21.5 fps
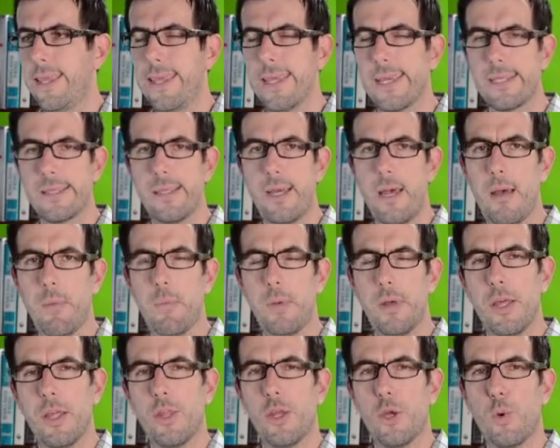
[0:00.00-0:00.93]
Next up,
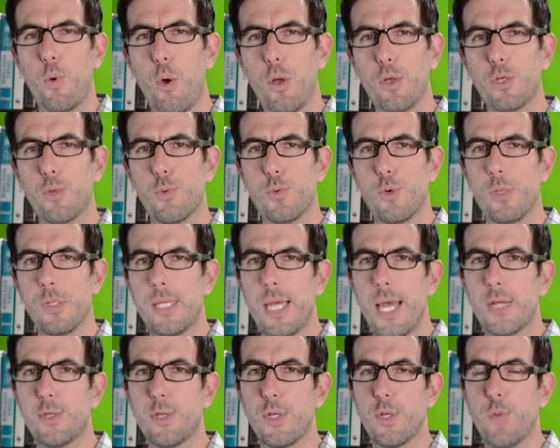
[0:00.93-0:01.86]
the quotient rule is
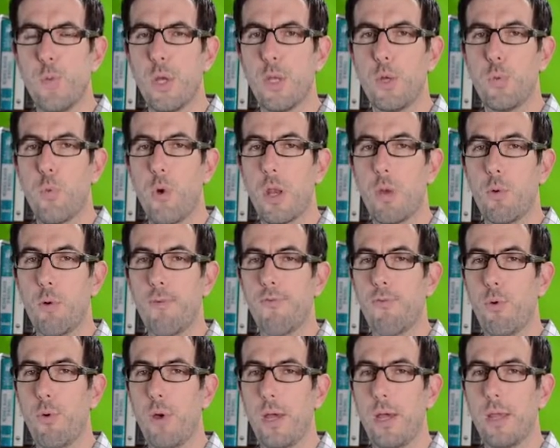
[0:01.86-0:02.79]
actually the one you want to
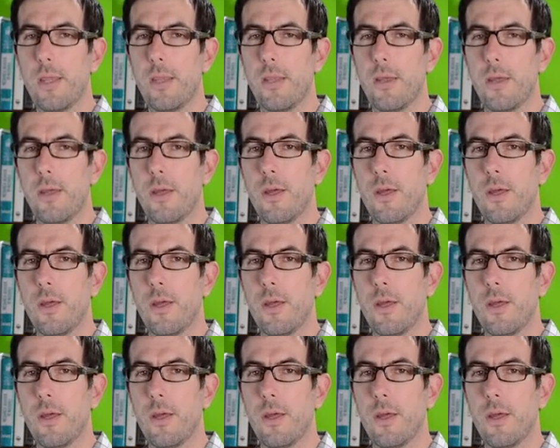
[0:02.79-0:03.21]
avoid